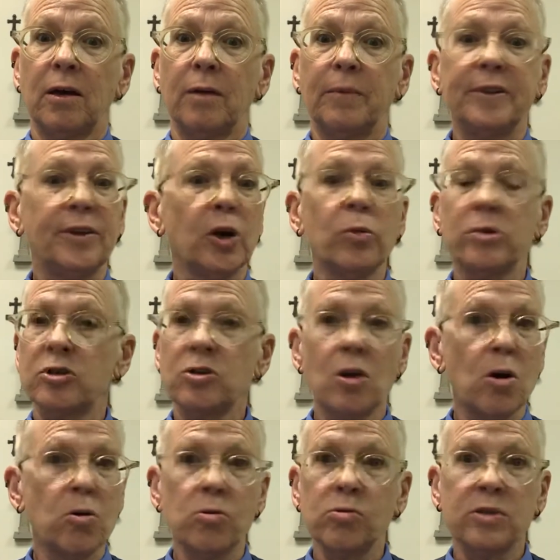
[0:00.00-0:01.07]
but there was
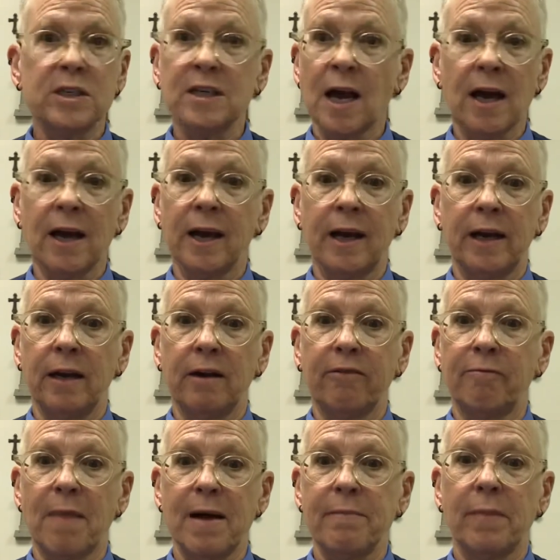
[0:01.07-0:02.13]
no sign of
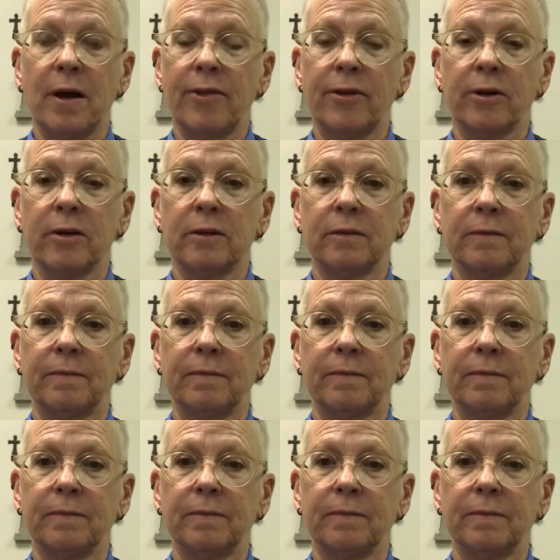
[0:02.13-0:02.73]
my mother.